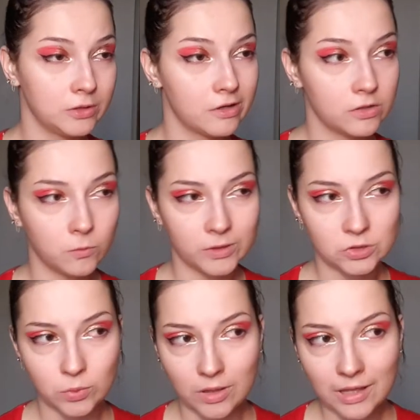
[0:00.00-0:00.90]
on the other
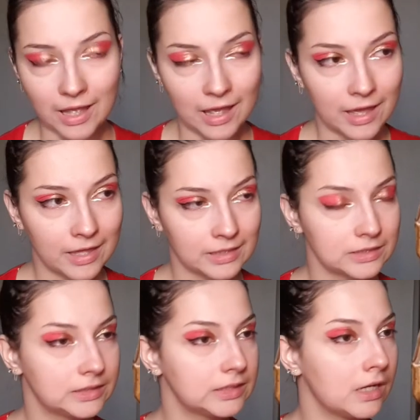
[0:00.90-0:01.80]
one as well,
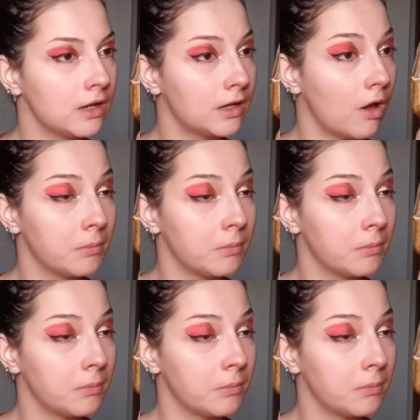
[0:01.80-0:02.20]
and uh,